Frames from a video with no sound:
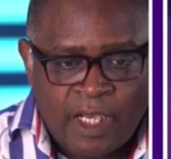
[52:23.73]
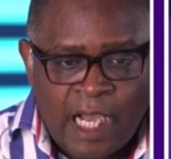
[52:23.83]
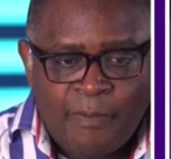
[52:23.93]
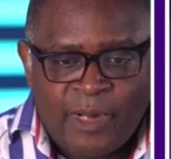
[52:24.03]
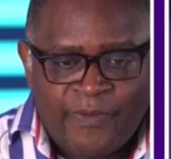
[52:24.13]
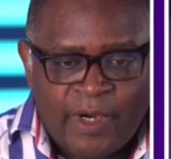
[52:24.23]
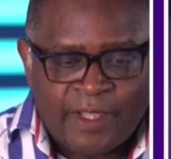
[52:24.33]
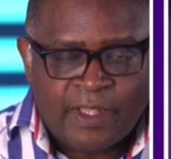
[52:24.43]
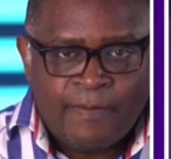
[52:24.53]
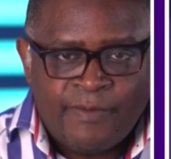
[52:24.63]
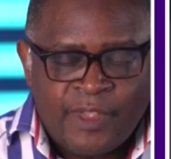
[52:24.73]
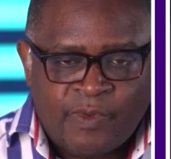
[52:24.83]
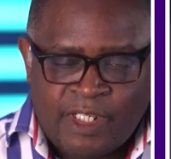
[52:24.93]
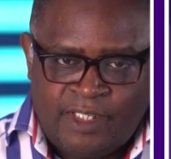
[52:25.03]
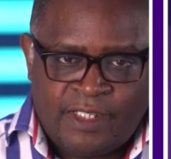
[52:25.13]
Abba, Father. That's
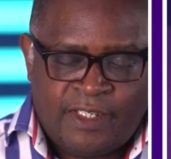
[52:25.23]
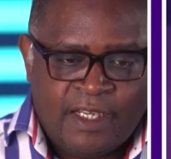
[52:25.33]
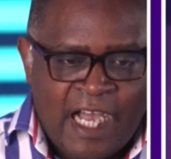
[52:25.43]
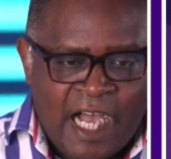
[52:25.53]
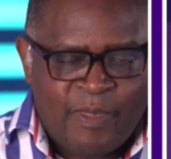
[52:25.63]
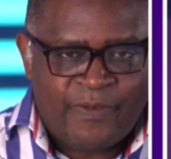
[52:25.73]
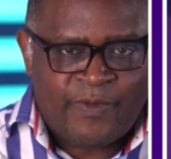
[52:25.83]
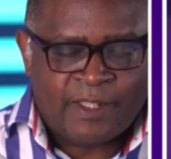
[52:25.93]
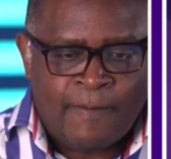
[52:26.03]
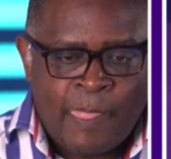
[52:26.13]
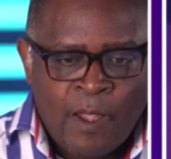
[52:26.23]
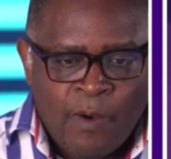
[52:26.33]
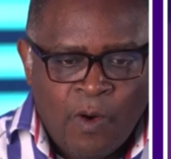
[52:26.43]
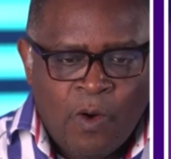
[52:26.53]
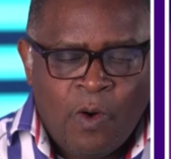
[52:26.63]
what Jesus said. Abba, Father,
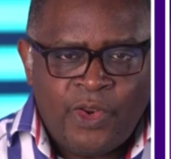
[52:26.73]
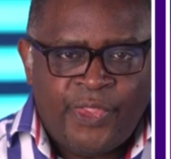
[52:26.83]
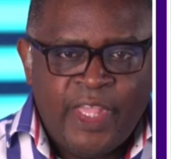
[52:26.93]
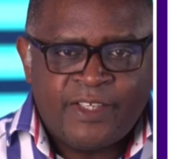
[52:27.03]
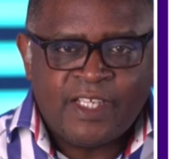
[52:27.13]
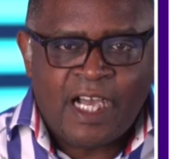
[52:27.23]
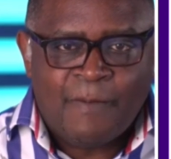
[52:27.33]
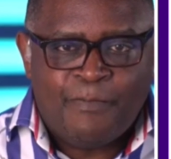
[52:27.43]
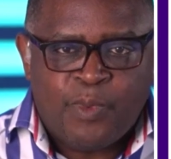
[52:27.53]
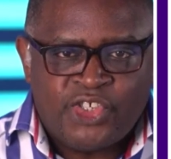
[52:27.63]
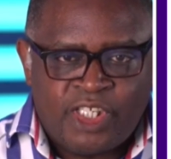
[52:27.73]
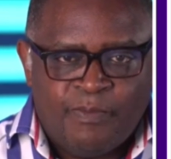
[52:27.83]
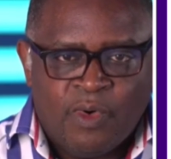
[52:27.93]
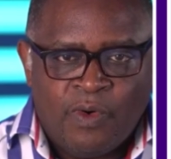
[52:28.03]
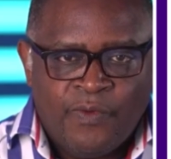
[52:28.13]
all things are
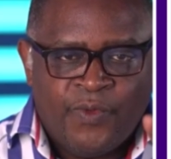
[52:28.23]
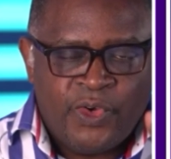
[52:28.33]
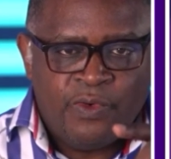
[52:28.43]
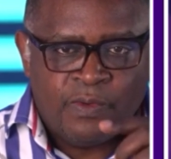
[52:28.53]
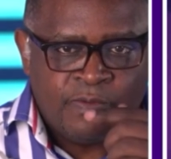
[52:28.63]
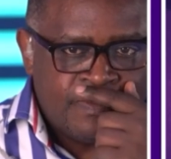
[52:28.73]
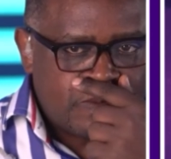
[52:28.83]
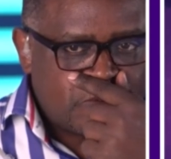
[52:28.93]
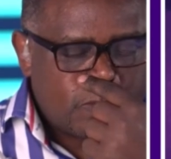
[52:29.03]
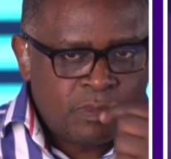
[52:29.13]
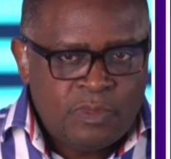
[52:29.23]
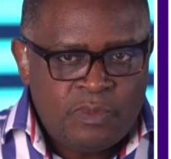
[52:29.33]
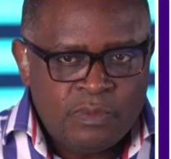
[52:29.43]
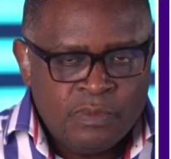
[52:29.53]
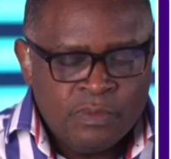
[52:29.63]
possible for you.
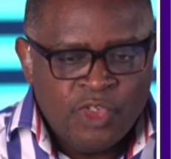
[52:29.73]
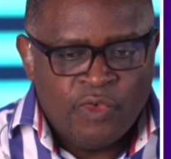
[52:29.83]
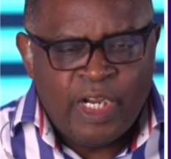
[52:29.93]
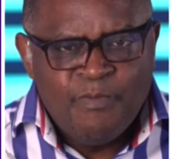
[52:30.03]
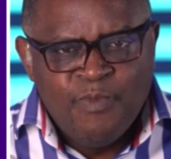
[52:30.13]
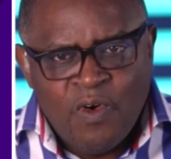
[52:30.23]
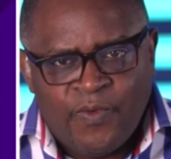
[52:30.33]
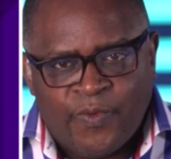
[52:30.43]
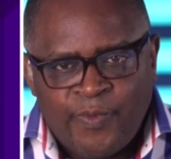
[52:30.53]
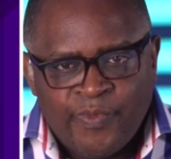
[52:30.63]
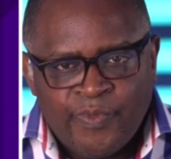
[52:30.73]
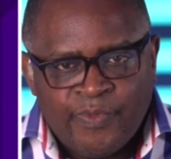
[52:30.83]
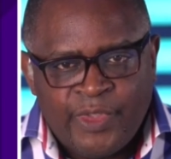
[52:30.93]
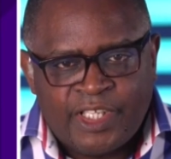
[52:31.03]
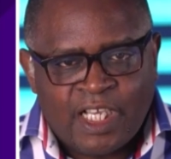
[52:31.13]
Remove
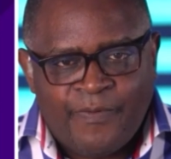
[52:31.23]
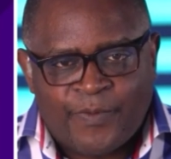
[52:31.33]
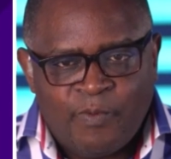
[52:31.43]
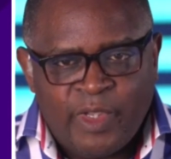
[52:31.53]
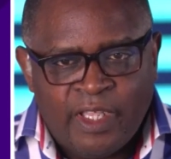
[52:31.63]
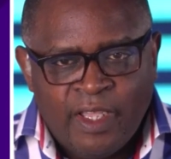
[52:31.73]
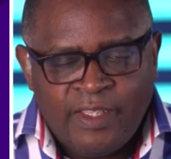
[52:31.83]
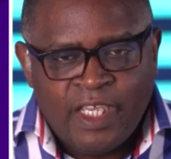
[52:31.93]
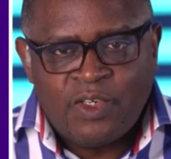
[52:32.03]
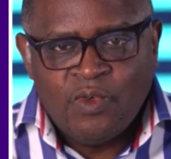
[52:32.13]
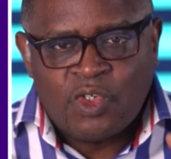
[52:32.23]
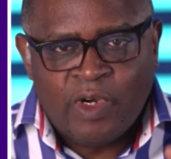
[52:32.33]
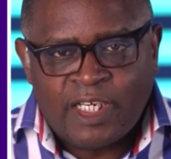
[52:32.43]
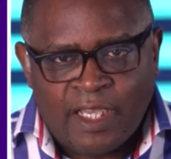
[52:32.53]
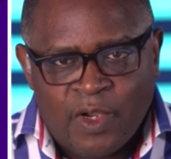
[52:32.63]
this cup from me, yet not
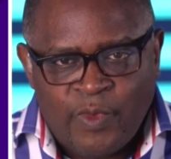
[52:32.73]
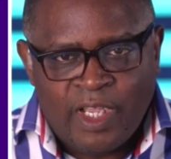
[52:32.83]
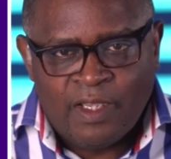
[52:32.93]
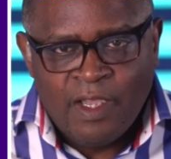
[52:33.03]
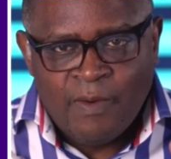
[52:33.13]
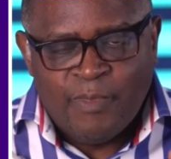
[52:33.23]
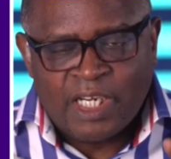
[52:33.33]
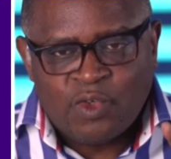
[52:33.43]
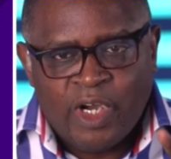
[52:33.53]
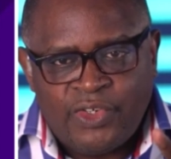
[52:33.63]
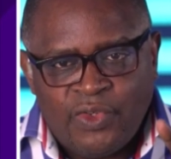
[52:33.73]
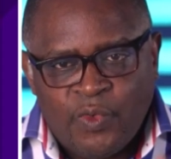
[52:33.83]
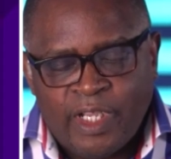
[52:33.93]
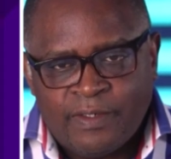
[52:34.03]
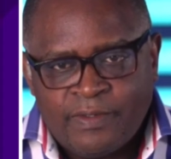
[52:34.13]
what I will, but what you will.